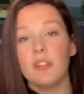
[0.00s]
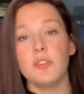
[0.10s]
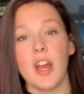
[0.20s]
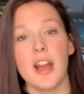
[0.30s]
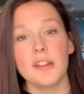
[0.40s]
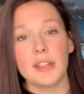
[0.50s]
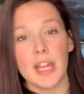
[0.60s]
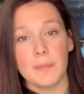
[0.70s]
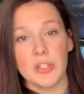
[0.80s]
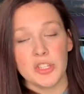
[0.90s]
Frogs
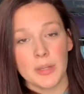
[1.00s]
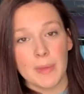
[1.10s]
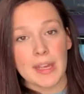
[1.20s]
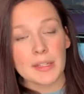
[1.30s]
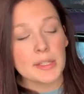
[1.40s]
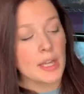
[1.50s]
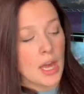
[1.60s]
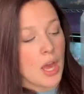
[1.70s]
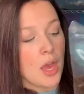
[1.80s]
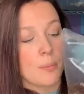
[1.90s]
ABG mix.
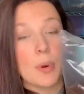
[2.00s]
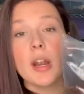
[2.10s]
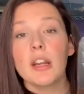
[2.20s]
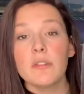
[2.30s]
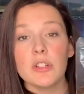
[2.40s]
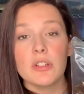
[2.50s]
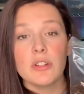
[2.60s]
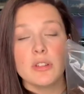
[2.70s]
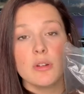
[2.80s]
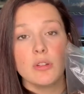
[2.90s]
Part of what
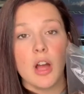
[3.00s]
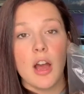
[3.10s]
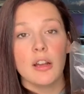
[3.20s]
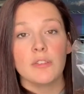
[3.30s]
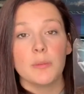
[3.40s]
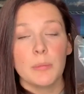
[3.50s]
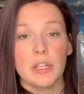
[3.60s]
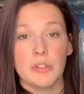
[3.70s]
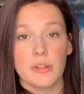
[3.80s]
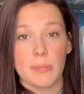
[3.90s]
took so long for me to
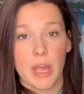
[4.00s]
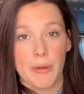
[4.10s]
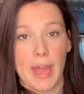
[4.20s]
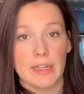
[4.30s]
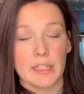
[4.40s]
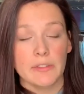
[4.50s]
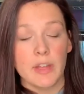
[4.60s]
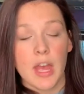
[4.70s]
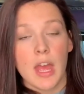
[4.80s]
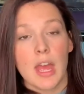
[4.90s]
do this bioactive
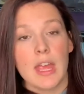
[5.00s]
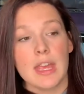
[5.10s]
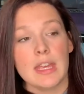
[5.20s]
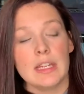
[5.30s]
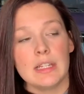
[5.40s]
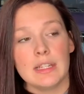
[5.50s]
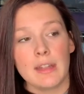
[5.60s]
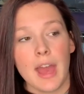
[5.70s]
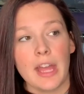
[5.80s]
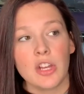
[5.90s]
is
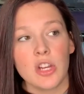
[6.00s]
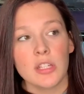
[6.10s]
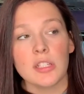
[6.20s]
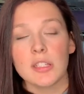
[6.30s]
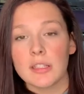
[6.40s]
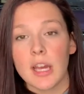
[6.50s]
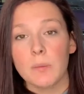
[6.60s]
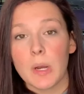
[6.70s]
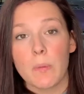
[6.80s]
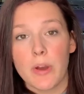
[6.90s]
I couldn't decide
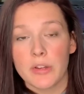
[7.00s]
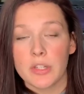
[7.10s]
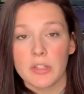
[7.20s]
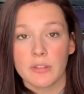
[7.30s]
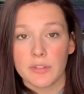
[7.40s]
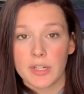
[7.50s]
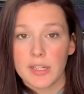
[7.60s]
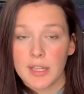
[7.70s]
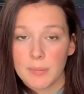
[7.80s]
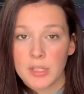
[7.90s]
what I wanted to use for
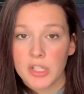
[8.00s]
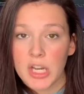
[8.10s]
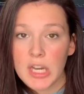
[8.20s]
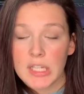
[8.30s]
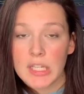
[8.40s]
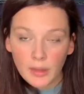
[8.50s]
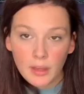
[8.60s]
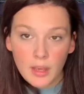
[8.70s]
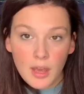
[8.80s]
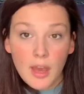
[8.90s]
substrate.
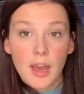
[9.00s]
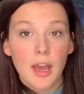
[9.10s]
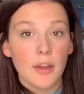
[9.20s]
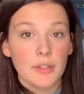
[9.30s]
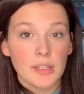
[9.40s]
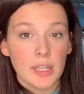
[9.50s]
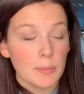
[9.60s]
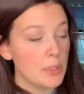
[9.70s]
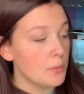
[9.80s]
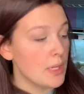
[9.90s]
I was stuck
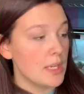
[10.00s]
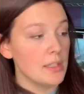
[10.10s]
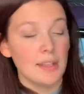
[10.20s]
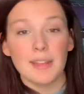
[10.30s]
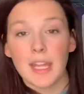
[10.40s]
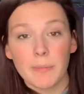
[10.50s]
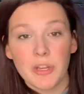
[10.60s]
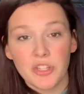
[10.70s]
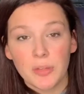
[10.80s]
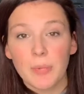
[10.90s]
between this
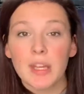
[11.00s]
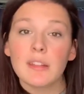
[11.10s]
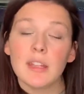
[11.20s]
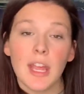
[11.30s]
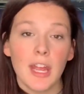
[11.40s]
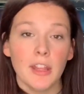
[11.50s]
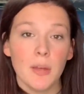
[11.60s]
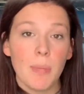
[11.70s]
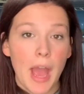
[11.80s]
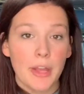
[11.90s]
ABG mix and the
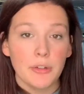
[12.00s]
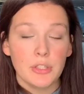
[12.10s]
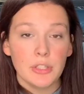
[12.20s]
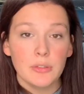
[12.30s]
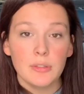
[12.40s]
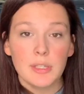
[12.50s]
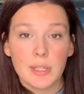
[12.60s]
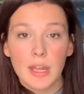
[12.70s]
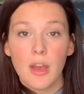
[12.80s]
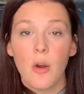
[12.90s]
Bio
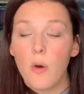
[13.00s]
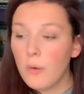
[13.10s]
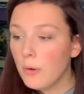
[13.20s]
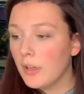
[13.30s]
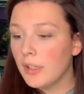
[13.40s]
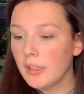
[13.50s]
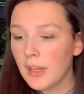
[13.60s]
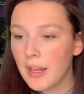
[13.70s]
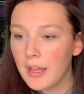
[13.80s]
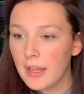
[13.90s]
Dude's
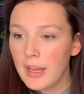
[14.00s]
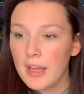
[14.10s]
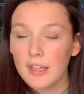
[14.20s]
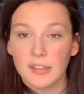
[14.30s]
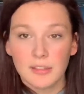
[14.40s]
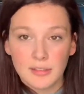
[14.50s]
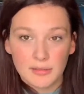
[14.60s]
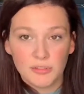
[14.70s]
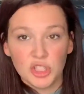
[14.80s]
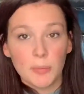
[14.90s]
whole
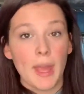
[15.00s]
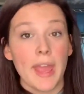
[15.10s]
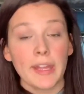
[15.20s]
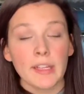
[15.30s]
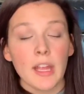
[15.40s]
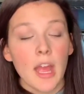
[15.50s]
shebang.